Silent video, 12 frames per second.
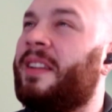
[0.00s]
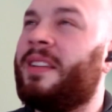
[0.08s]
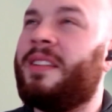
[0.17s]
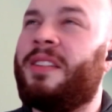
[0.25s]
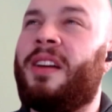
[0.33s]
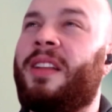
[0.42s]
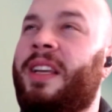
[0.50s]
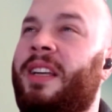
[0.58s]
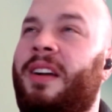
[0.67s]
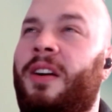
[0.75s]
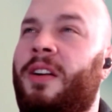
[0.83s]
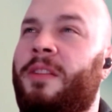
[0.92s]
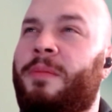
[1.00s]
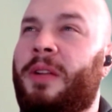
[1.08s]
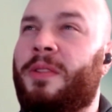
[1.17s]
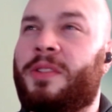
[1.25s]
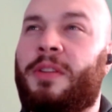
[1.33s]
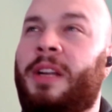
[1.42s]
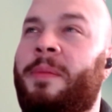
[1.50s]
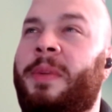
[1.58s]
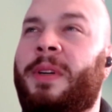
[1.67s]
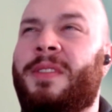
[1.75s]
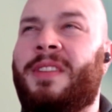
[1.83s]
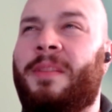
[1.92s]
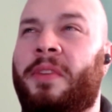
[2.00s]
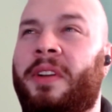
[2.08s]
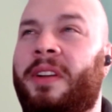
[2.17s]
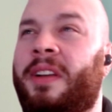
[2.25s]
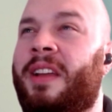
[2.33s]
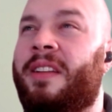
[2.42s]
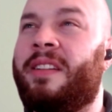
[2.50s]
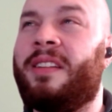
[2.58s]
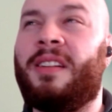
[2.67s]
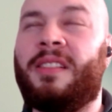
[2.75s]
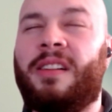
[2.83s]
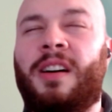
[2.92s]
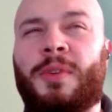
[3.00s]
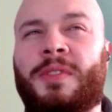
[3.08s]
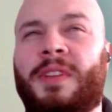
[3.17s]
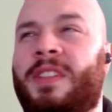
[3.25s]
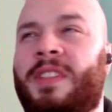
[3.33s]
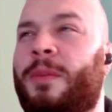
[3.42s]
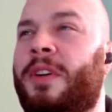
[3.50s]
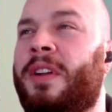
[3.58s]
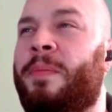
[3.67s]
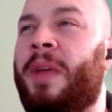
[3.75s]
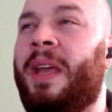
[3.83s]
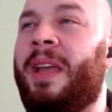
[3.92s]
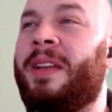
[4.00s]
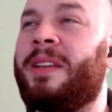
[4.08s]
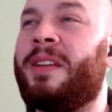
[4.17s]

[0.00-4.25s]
not like a hard metal scraping or something, and almost like someone in pain.